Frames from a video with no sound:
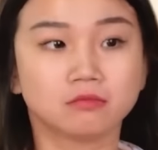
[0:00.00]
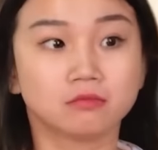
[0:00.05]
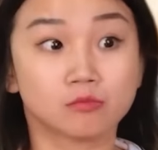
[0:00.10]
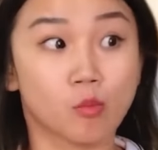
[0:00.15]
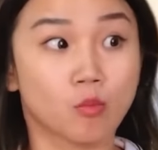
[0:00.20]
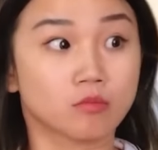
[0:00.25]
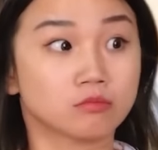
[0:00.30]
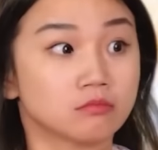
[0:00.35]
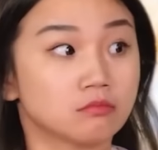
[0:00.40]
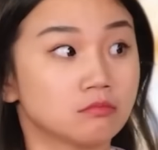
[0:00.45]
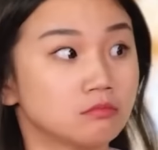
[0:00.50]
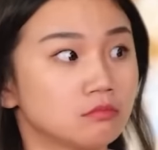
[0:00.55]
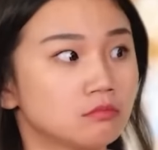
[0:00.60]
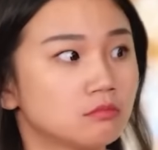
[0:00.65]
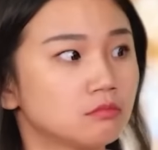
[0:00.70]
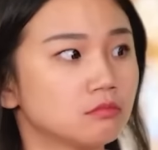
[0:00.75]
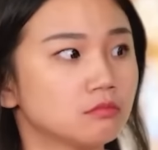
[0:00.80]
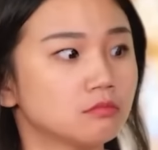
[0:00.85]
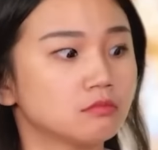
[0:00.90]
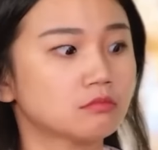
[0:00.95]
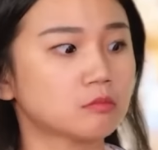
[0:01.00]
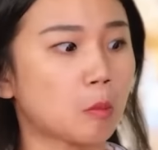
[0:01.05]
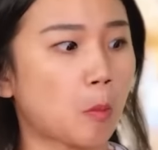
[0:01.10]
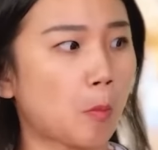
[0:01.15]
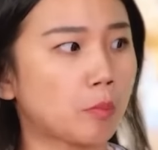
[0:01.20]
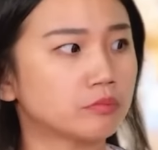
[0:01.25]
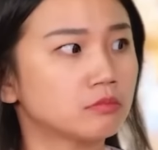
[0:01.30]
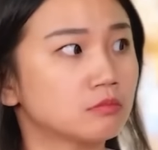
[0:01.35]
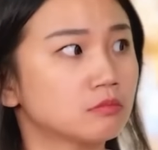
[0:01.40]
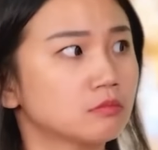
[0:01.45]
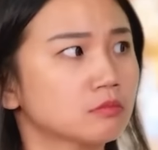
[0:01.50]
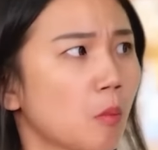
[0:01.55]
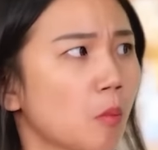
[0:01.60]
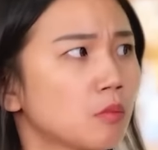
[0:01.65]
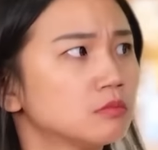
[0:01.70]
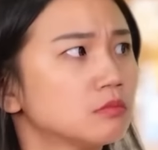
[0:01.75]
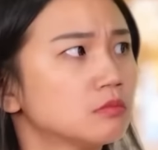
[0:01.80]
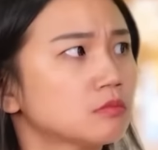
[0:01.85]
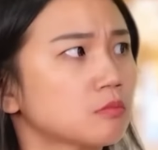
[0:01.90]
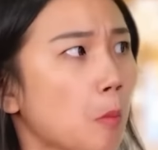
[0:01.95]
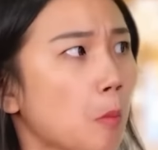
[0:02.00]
Oh, he cleared the dishes already.